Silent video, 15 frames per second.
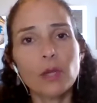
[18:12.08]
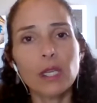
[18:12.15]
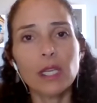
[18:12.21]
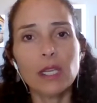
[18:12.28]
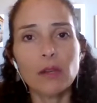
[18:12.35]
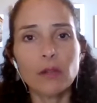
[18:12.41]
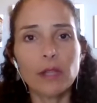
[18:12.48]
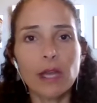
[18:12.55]

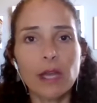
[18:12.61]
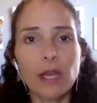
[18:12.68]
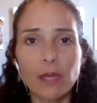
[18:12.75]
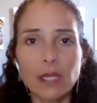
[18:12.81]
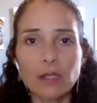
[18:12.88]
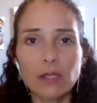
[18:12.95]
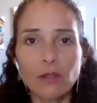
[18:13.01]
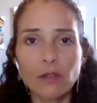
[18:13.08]
heal
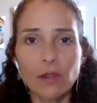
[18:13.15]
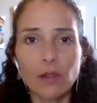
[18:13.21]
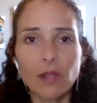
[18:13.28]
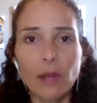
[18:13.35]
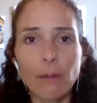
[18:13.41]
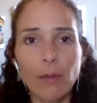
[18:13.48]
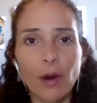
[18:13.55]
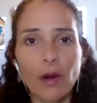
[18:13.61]
that piece of you,
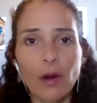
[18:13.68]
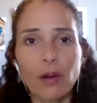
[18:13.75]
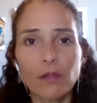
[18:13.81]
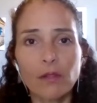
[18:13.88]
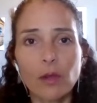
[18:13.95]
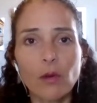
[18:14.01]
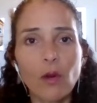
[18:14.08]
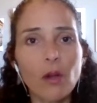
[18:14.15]
that part
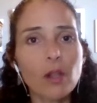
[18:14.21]
of you.